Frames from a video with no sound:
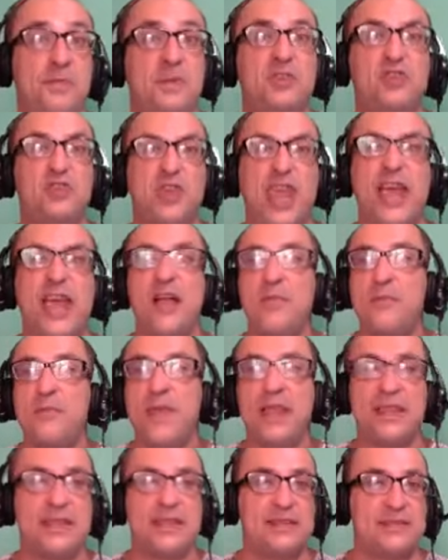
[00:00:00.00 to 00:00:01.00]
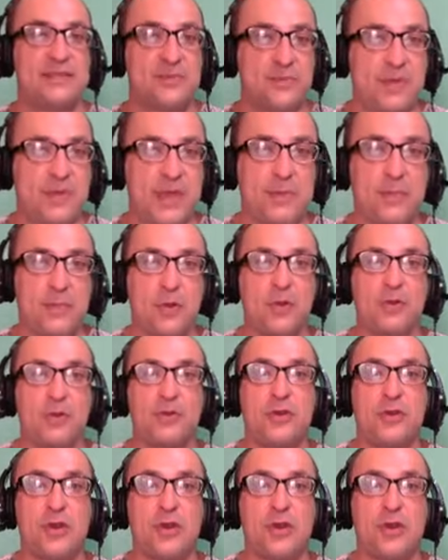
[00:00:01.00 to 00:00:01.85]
jail millions of people,